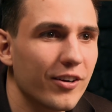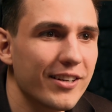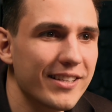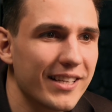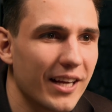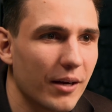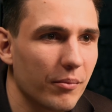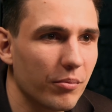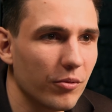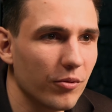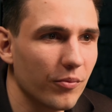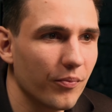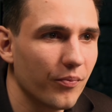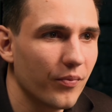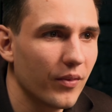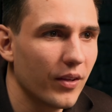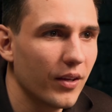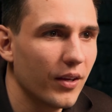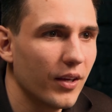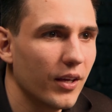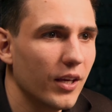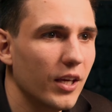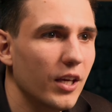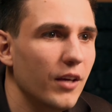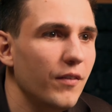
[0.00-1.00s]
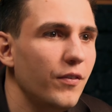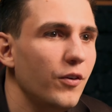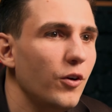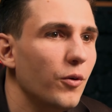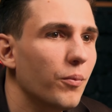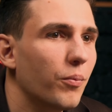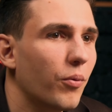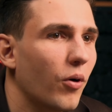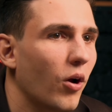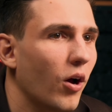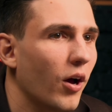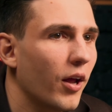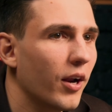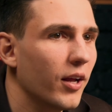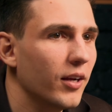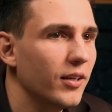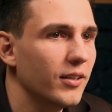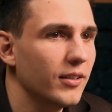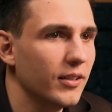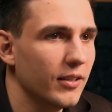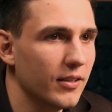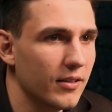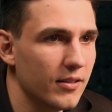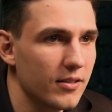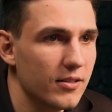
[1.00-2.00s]
example, if your
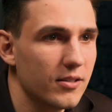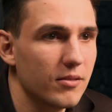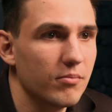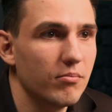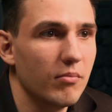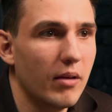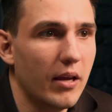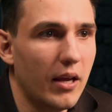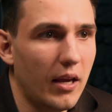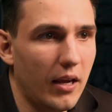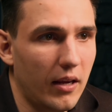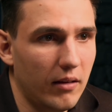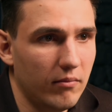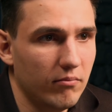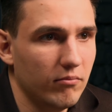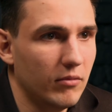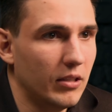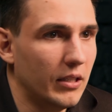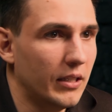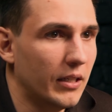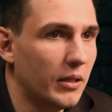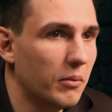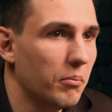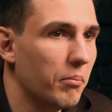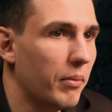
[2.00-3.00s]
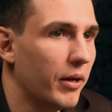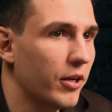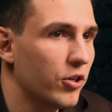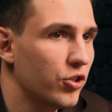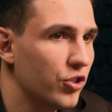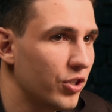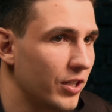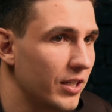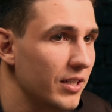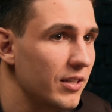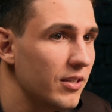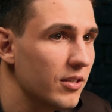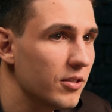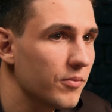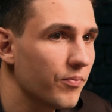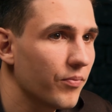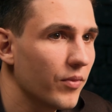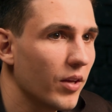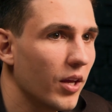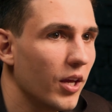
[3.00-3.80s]
product is linen bed sheets,